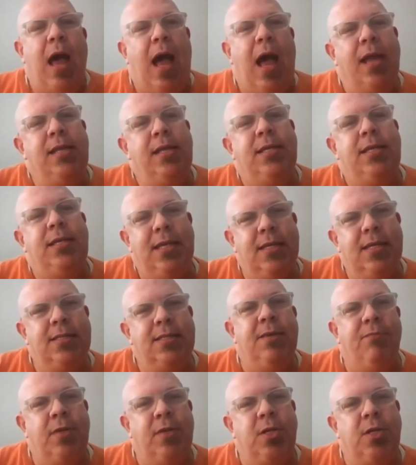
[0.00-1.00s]
ideas
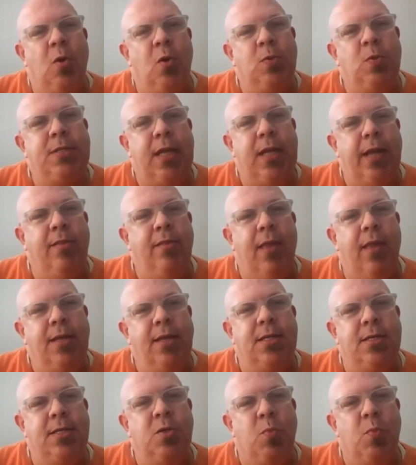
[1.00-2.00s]
of shows that I'd like to
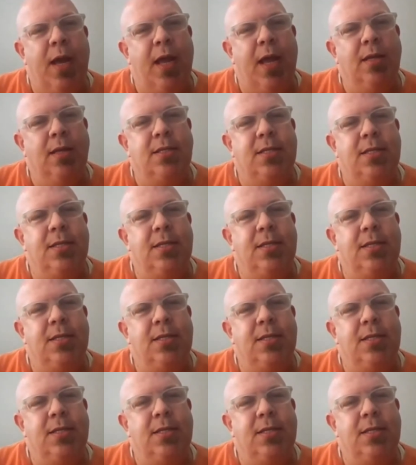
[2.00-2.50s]
direct